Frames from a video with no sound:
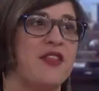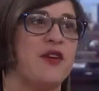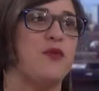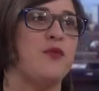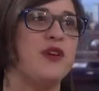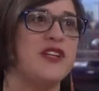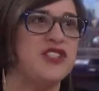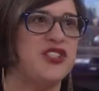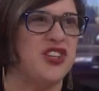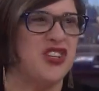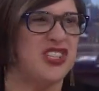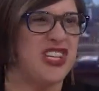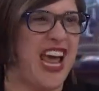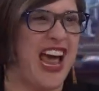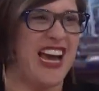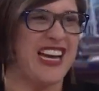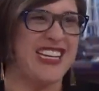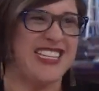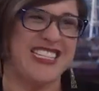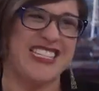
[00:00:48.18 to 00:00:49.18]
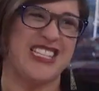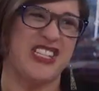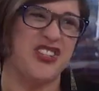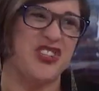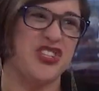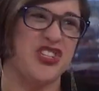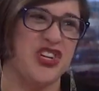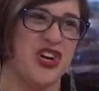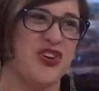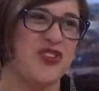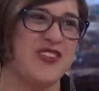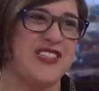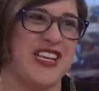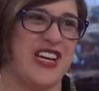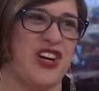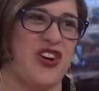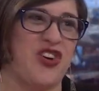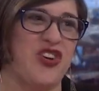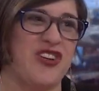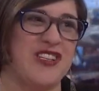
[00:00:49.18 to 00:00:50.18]
the research uh, still shows that
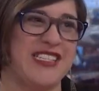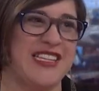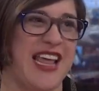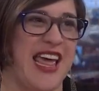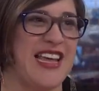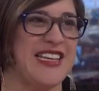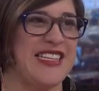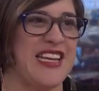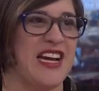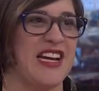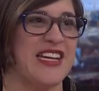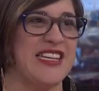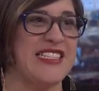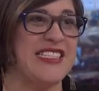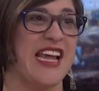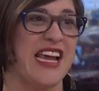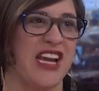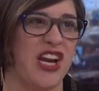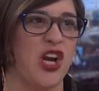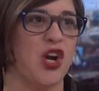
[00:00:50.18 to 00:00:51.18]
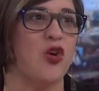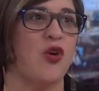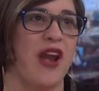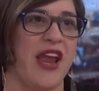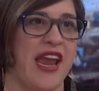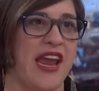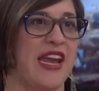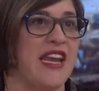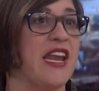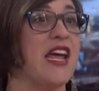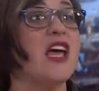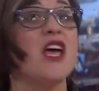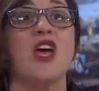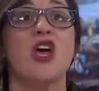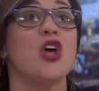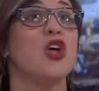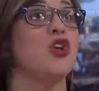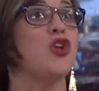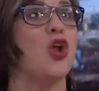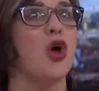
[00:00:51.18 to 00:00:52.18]
girls as young as second grade
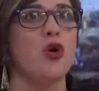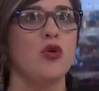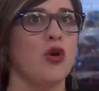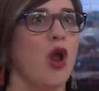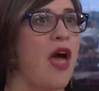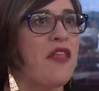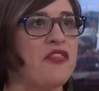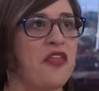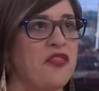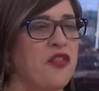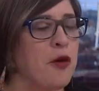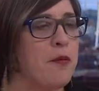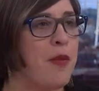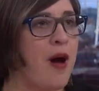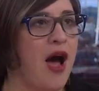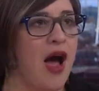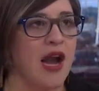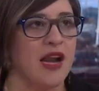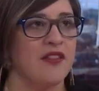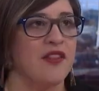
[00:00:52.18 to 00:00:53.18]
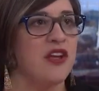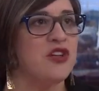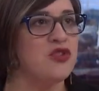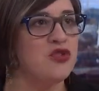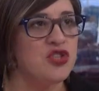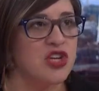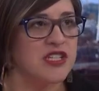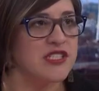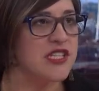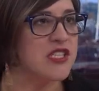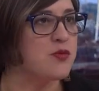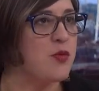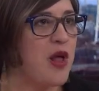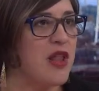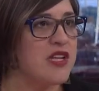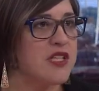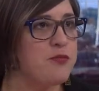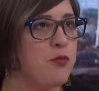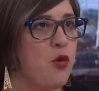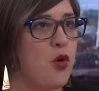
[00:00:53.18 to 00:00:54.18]
no, not that they're behind. They do just as well
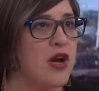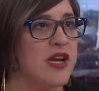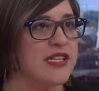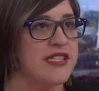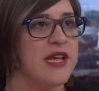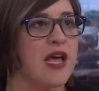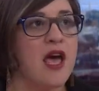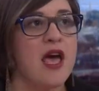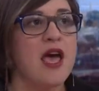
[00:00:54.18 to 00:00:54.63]
as boys. But in their